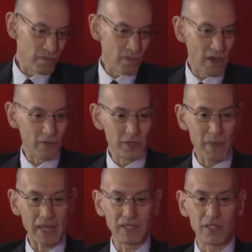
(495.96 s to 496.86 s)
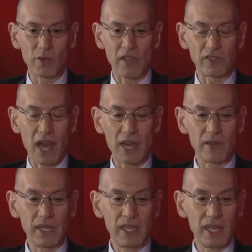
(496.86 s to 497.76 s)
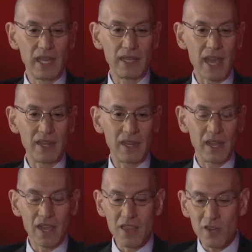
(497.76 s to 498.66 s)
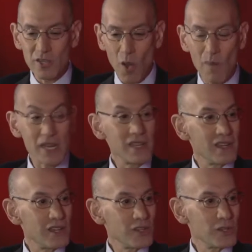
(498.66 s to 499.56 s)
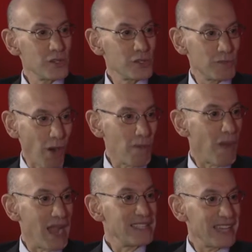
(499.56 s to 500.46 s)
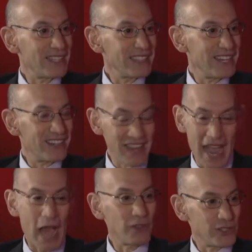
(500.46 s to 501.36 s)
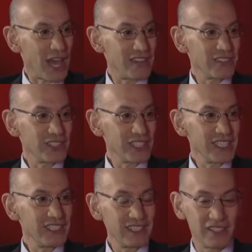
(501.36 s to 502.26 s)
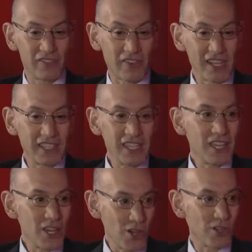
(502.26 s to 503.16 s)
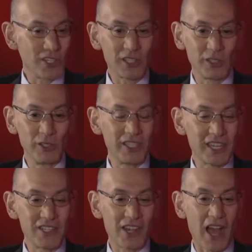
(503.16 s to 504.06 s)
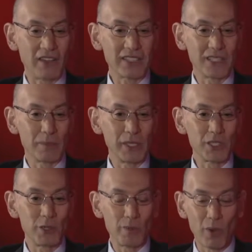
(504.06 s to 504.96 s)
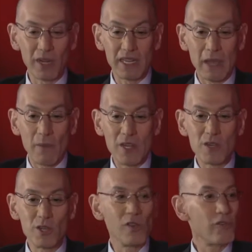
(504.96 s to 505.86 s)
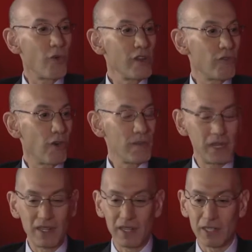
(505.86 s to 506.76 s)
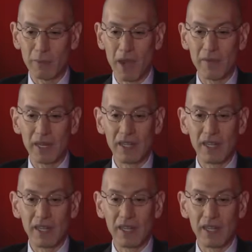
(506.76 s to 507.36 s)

reference back to the draft lottery in that there's so many smart minds out there outside of the league, frankly, yours included and your colleagues at the Bleacher Report, that when you do a 44 minute experiment,